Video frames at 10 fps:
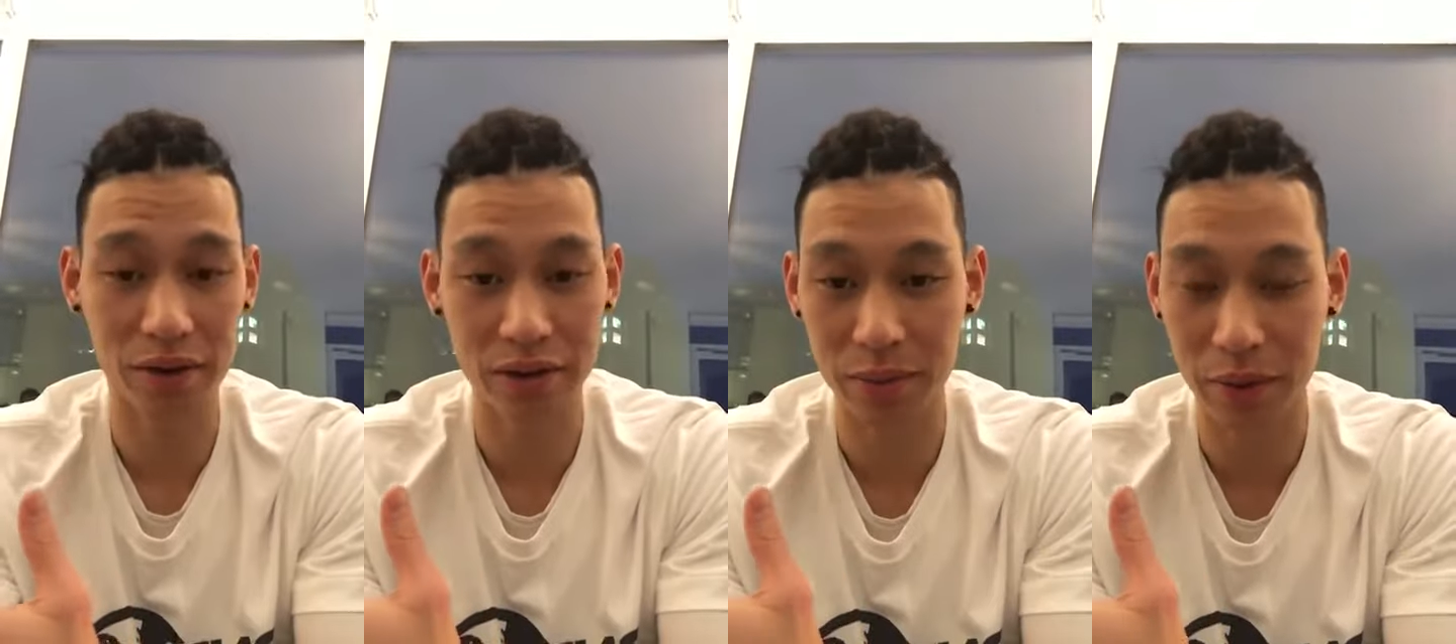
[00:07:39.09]

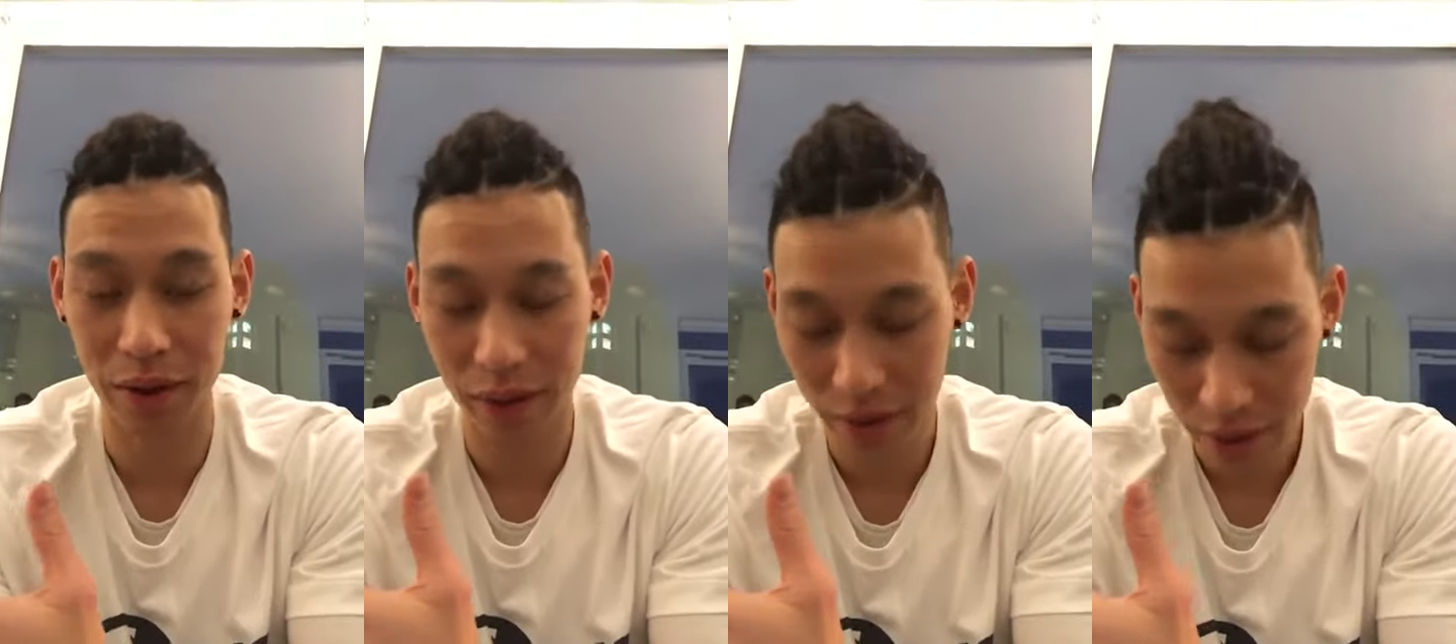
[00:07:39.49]
It's still
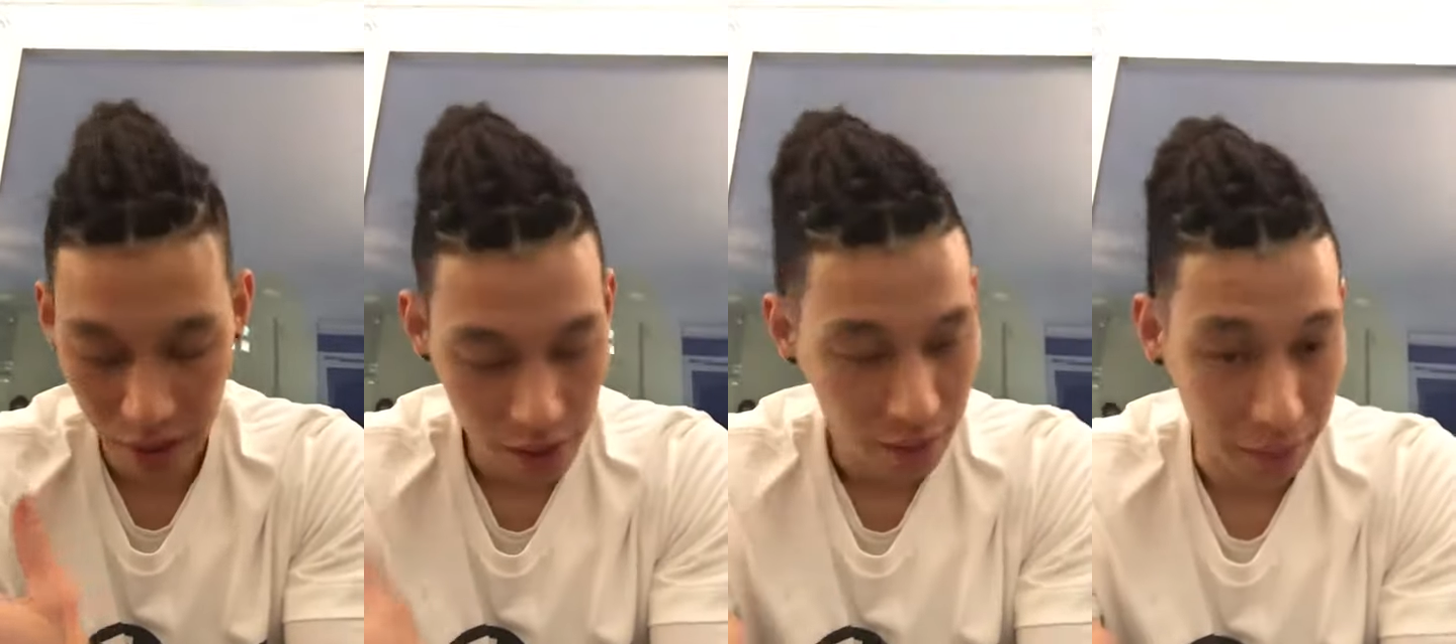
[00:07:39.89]
my
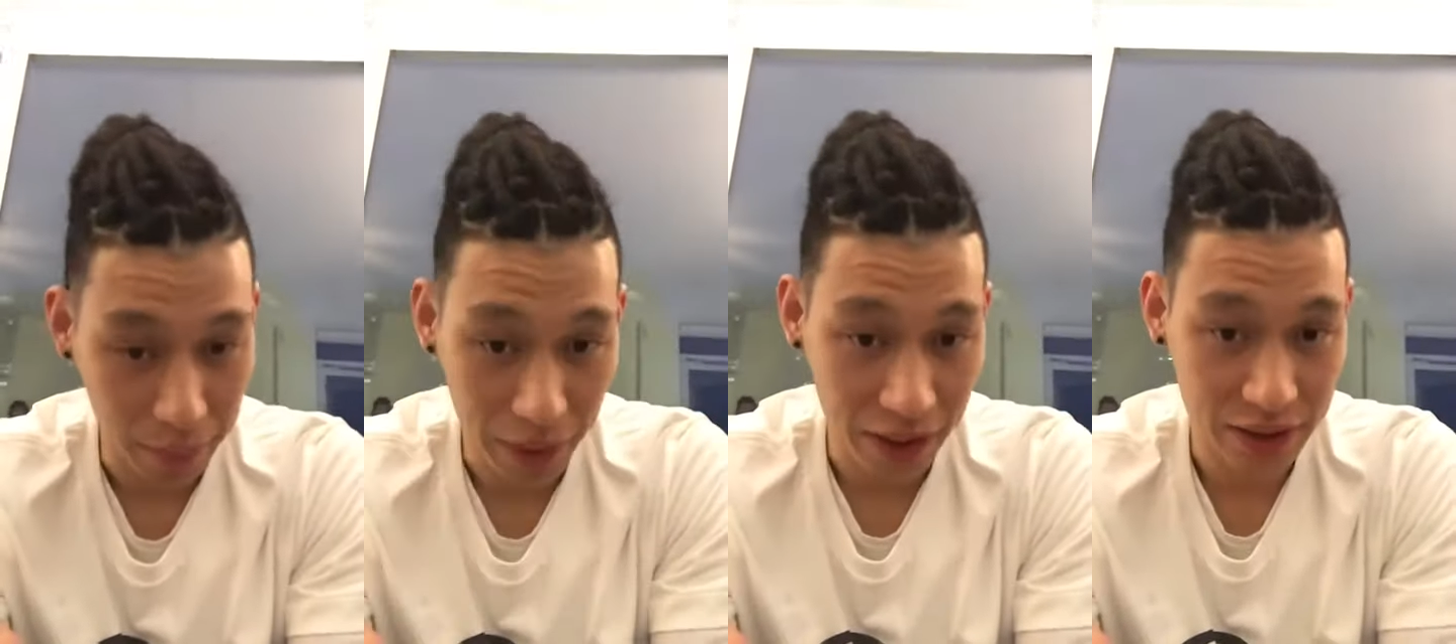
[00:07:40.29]

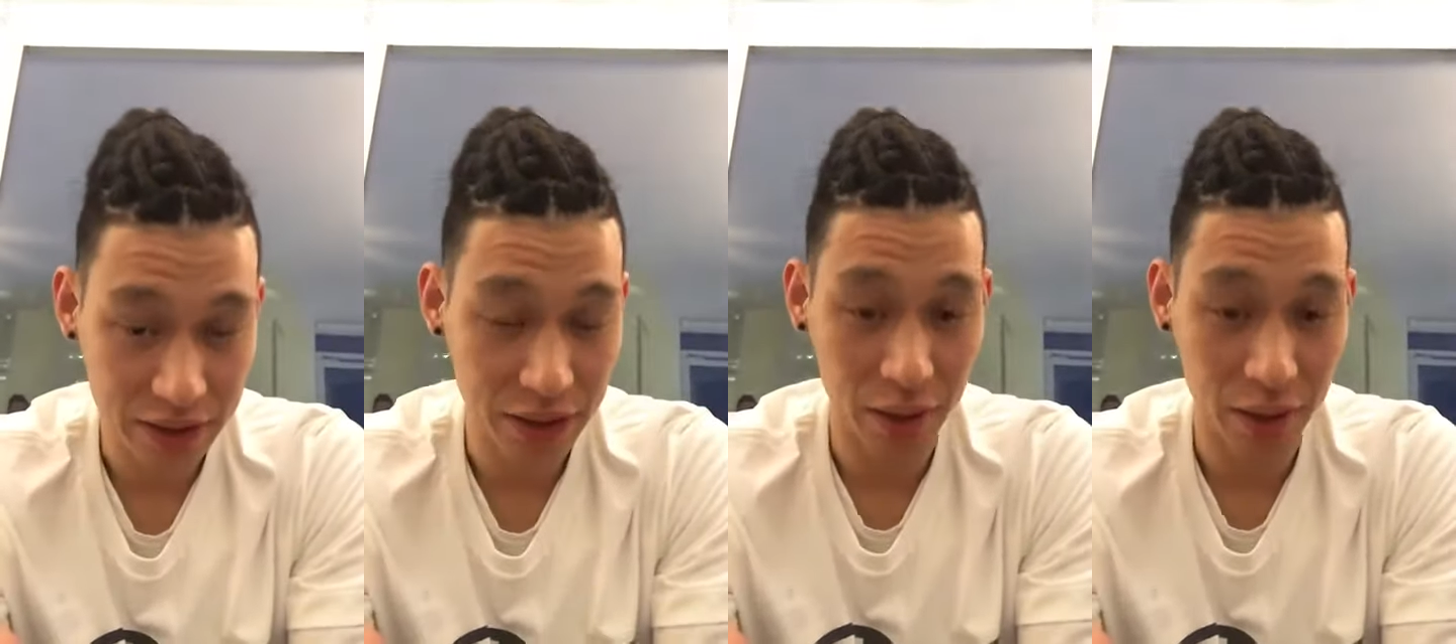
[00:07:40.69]
passion.